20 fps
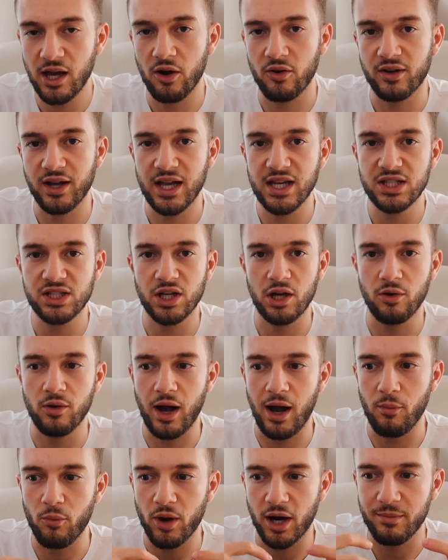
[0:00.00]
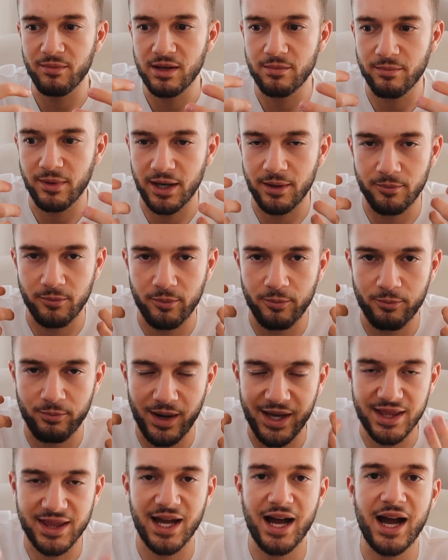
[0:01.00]
Okay, so, and what I mean by,
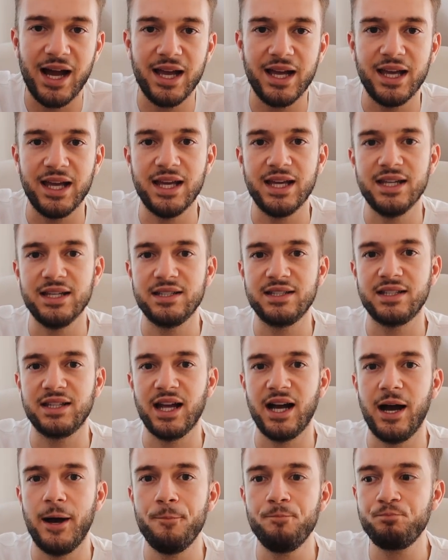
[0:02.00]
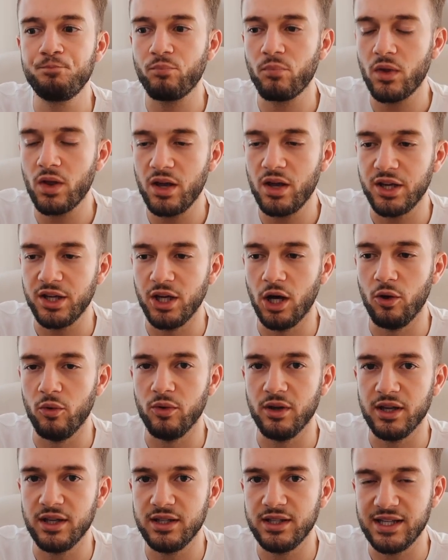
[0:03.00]
by that is that, you
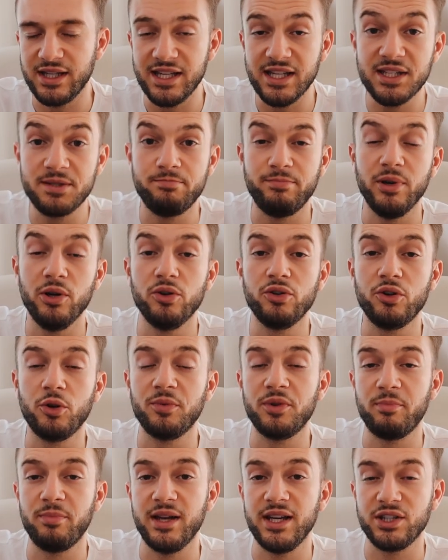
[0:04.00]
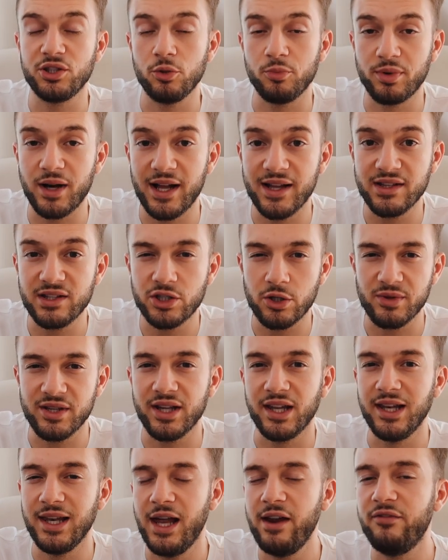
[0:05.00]
know, he's building up the personal brand so he
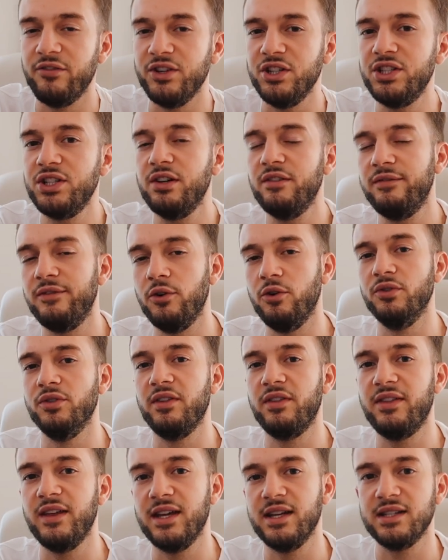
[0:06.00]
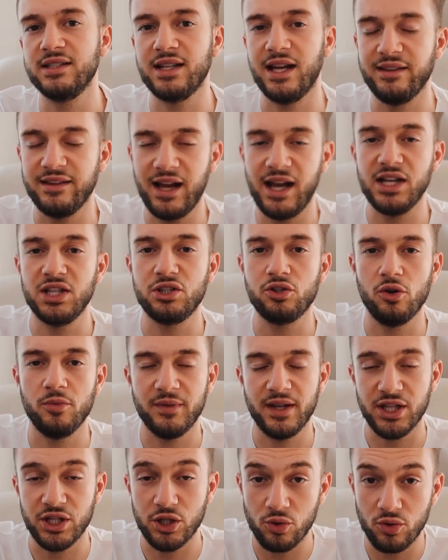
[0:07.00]
can leverage for other things and that is
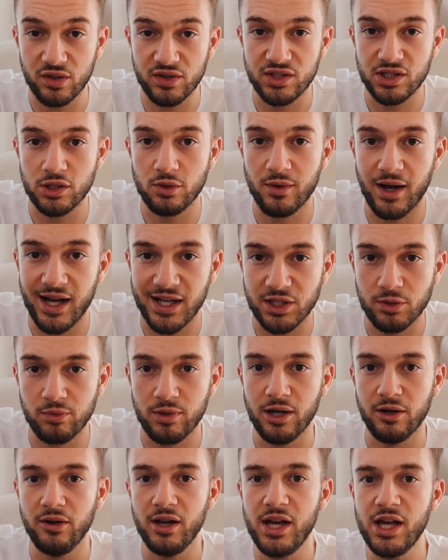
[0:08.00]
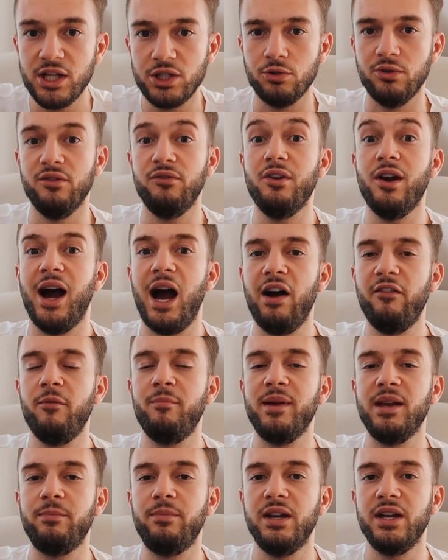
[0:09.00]
something that you can do as well so if you have a
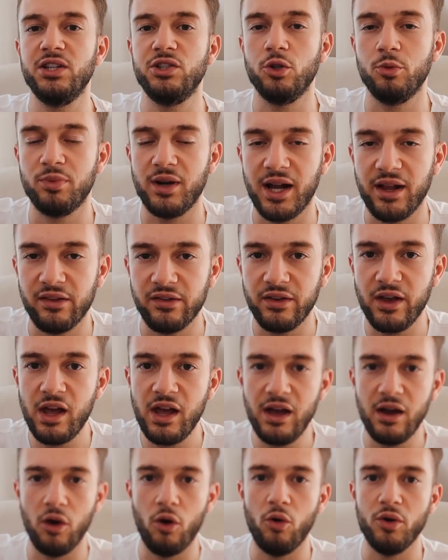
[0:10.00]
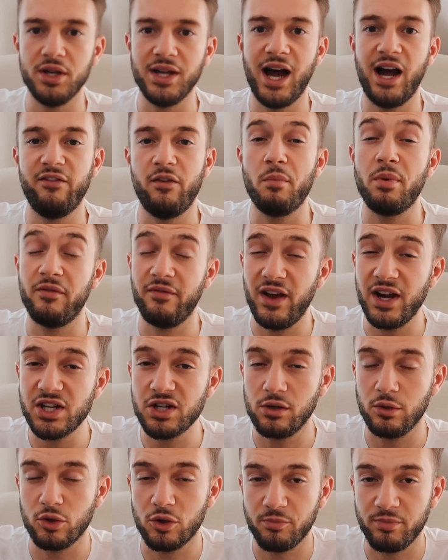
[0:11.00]
big personal brand or you have a
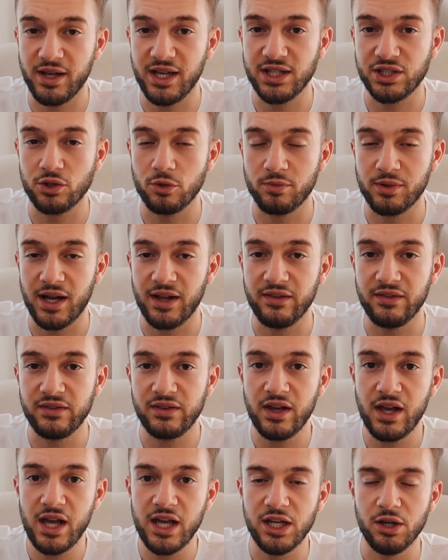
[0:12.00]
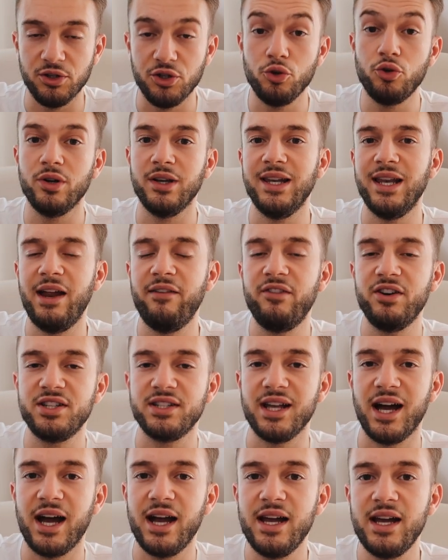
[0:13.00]
professional looking personal brand you know you can
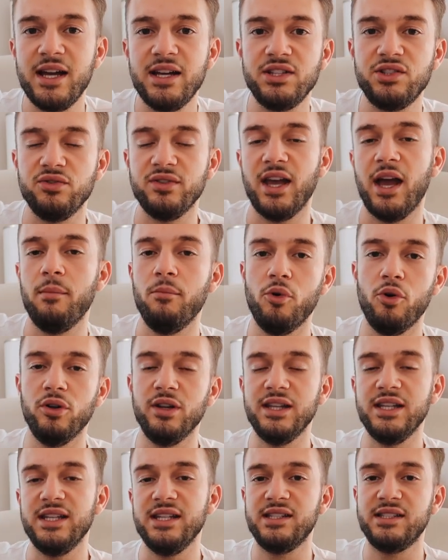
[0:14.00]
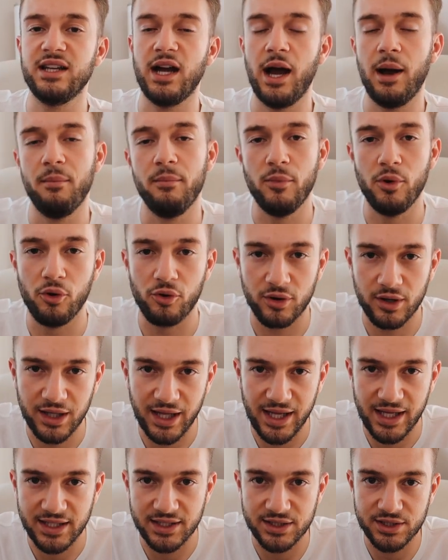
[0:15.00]
leverage that to get more leads and more
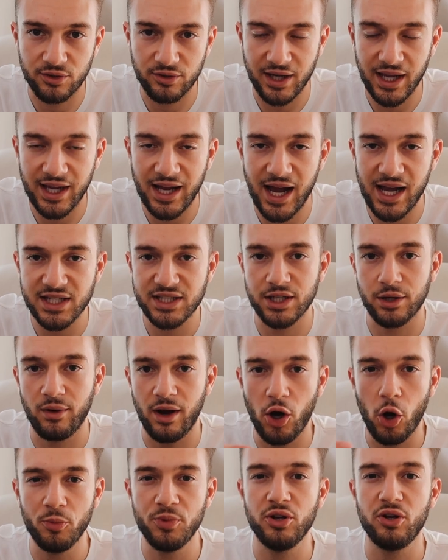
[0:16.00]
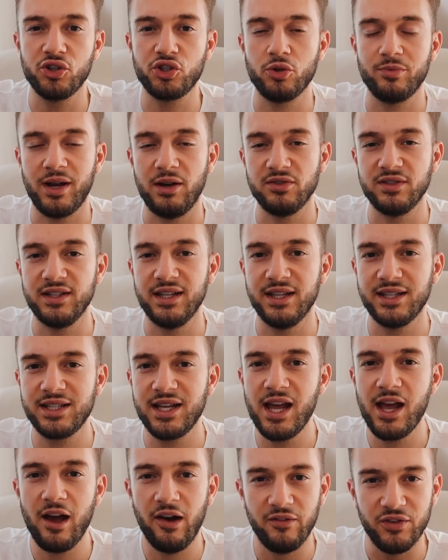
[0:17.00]
clients okay guys so i hope you got something out of
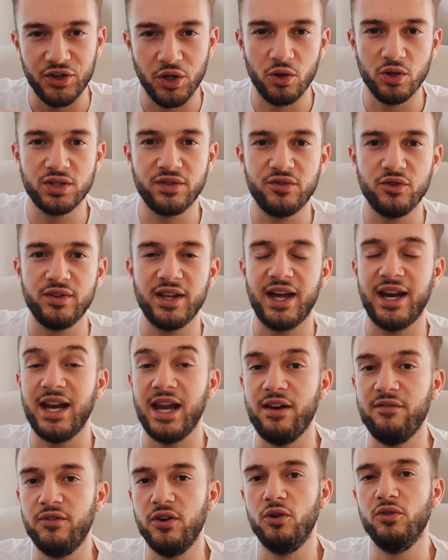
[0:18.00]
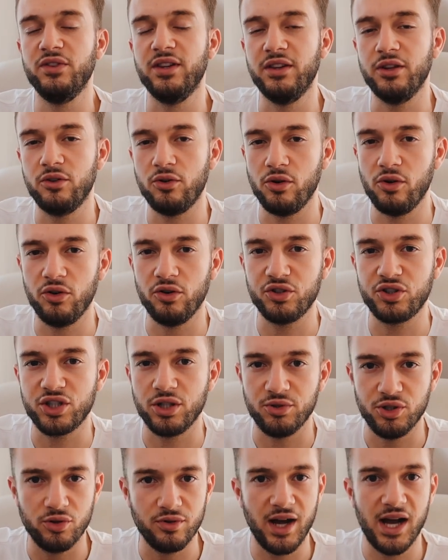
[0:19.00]
this for those of you that are enrolled in the course
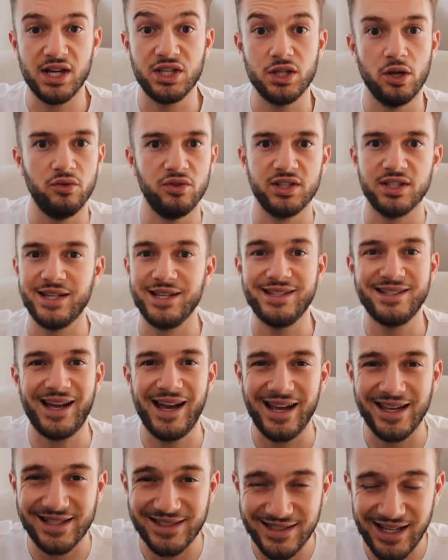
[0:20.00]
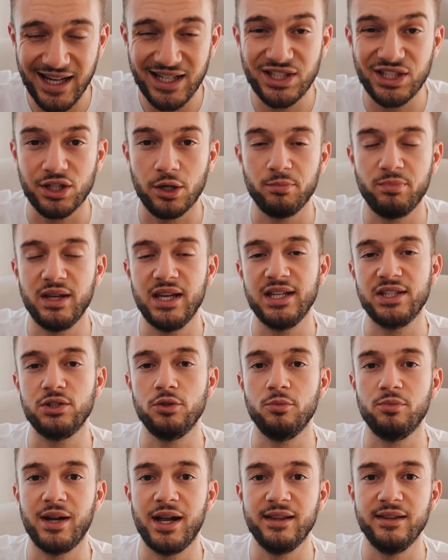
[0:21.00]
you know you guys know there's an entire section on
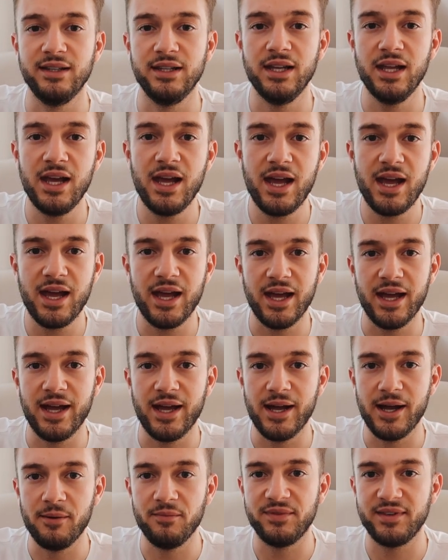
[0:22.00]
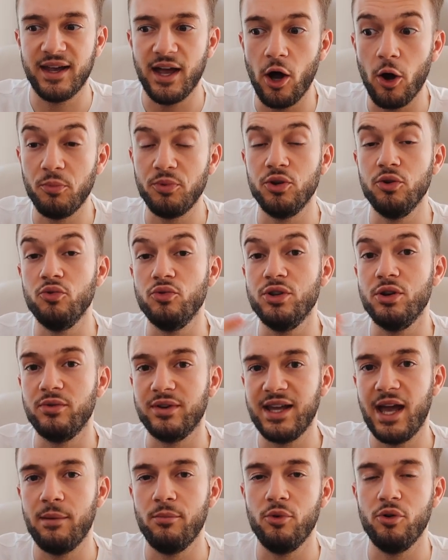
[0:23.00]
personal branding um, to help you, you know,
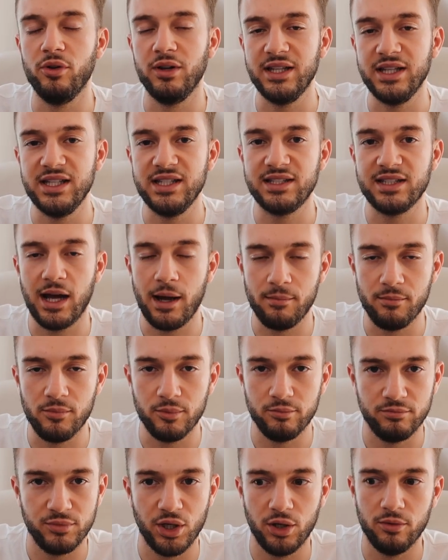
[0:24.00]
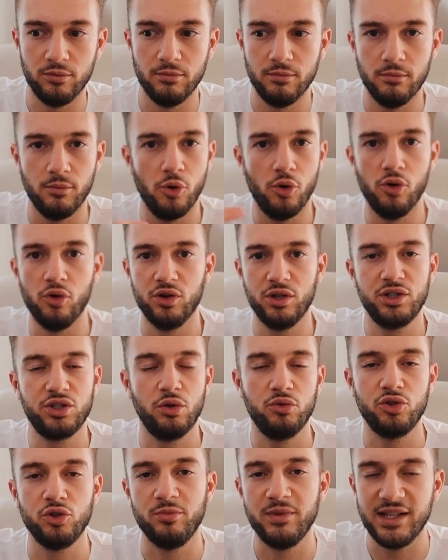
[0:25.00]
get more leads and you know more
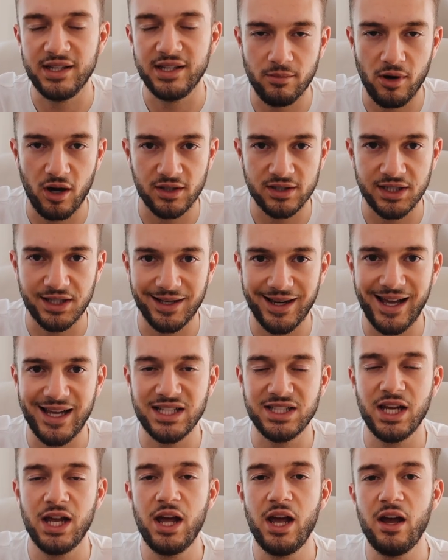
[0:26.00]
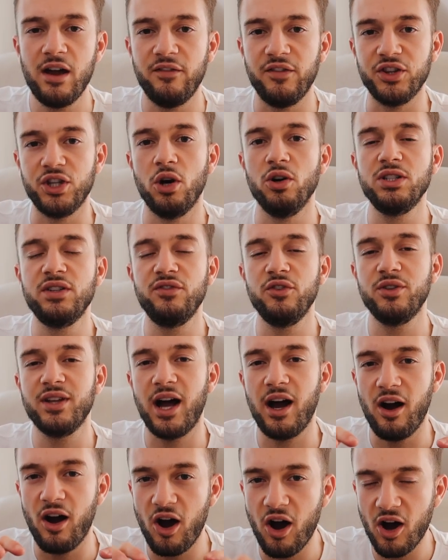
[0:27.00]
social marketing clients. For those of you
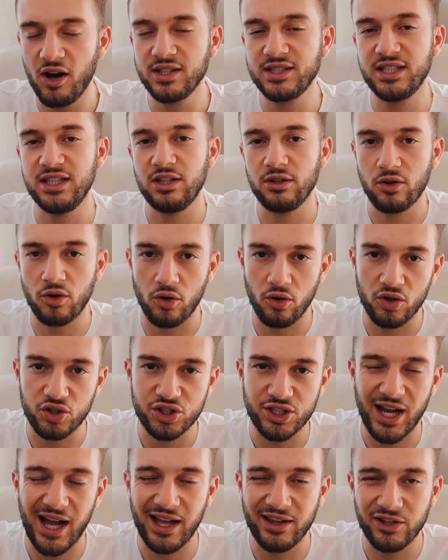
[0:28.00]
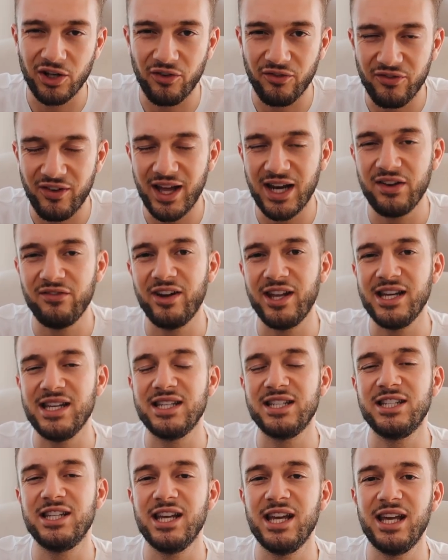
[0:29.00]
that aren't in the course and are very, very
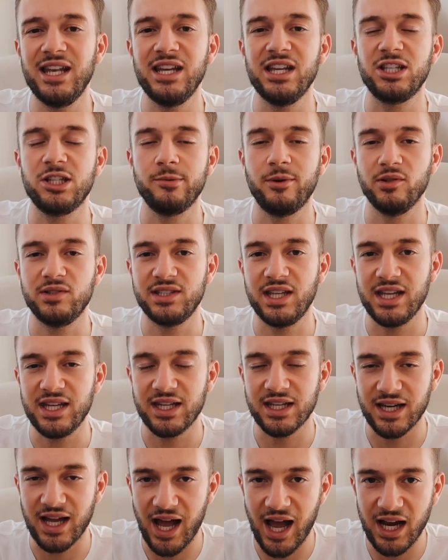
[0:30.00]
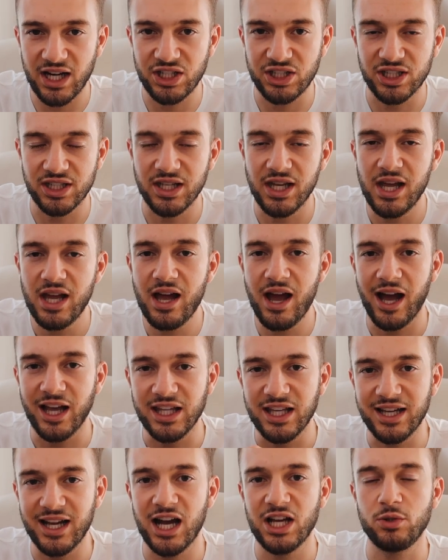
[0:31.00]
serious about taking action,
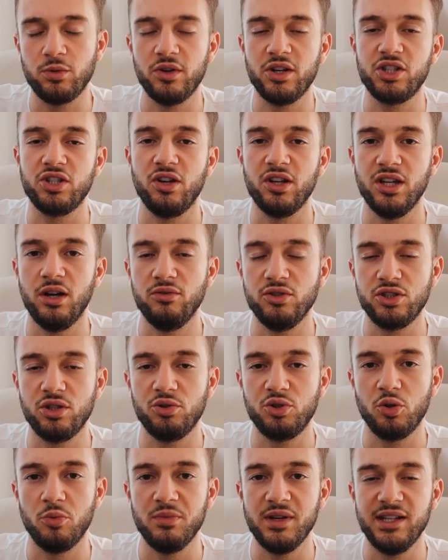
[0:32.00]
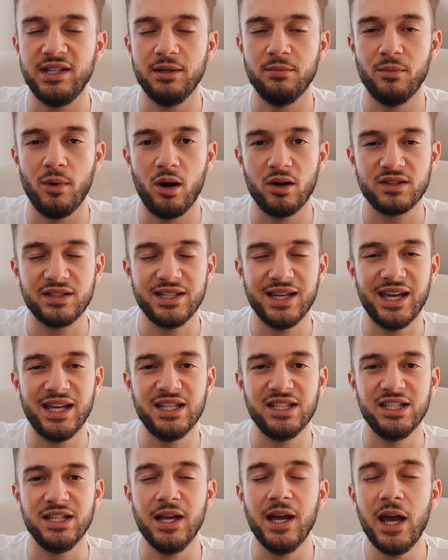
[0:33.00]
and you guys want to start your own social media marketing
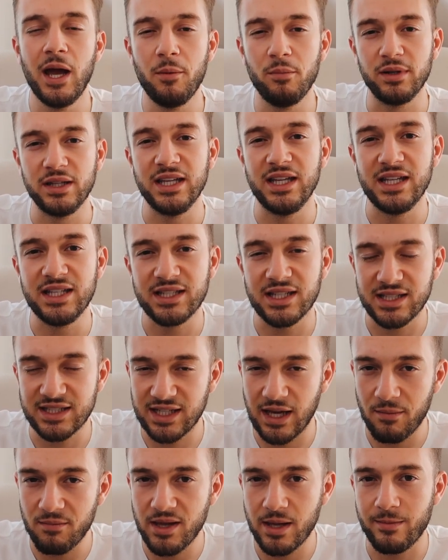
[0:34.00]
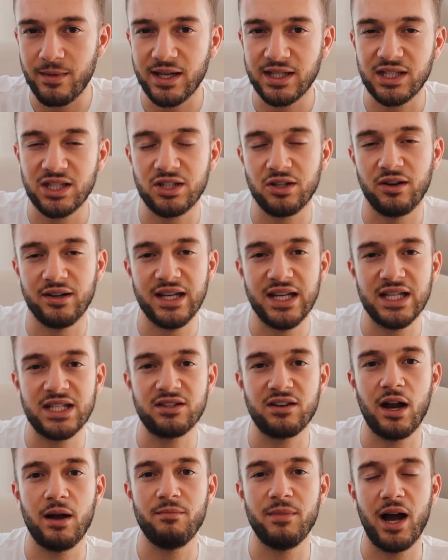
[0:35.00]
agency please send me a message on
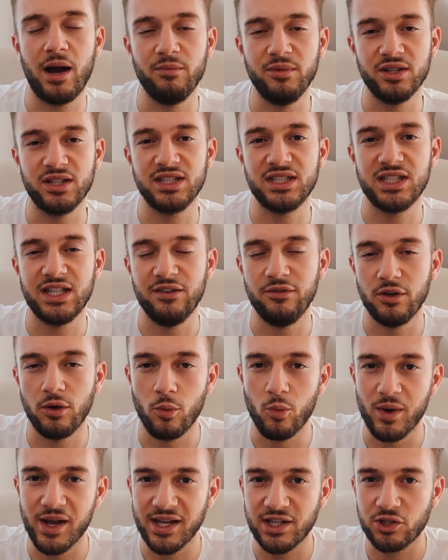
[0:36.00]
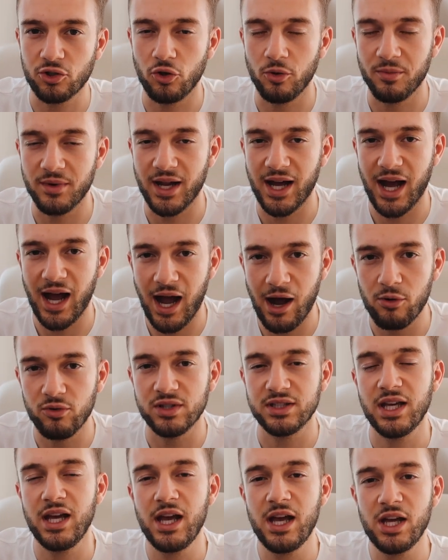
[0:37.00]
Instagram and we can see if you can work something
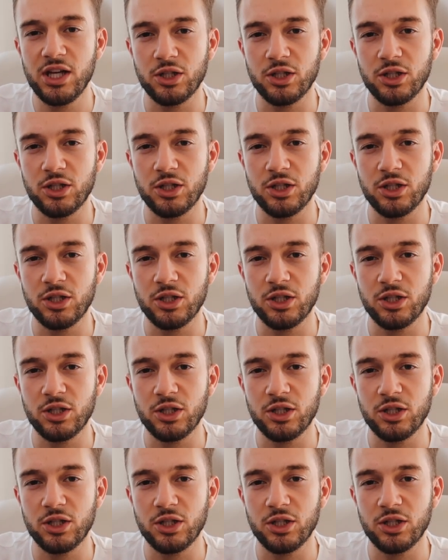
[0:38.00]
out.